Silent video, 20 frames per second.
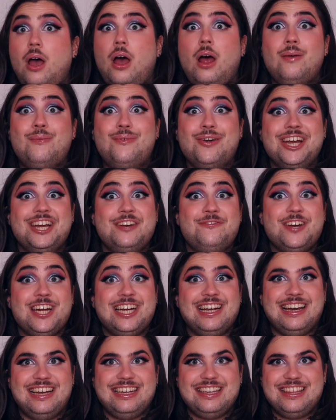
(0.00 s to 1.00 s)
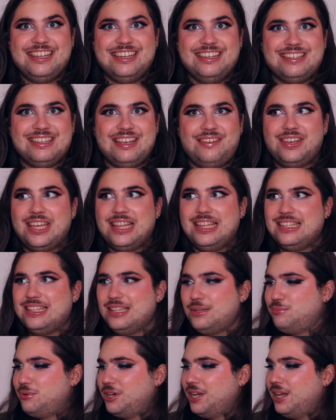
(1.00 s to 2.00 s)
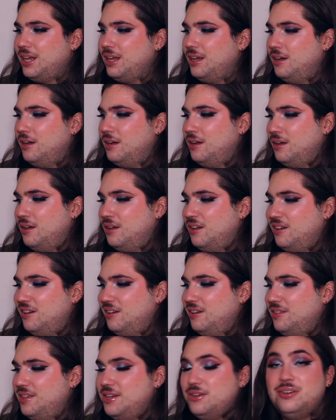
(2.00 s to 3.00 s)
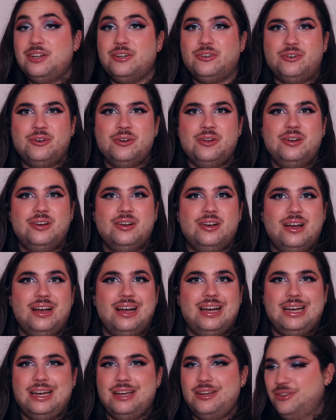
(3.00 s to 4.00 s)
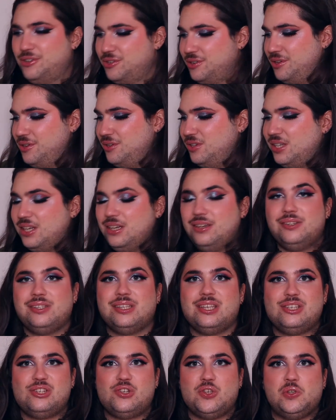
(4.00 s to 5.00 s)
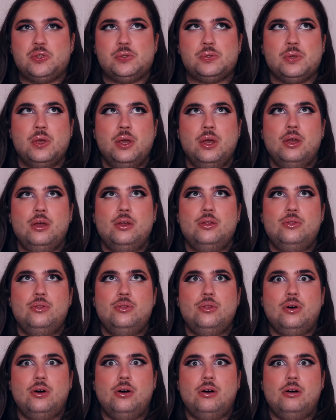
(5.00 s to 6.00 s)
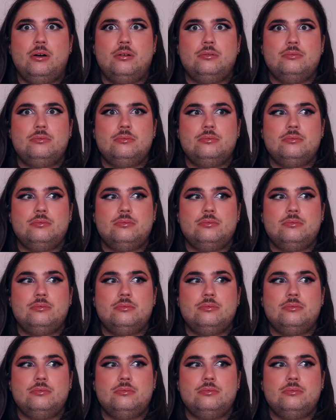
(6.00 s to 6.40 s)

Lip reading: I really, really like this. I think this is probably the only oil I enjoy using because it's just not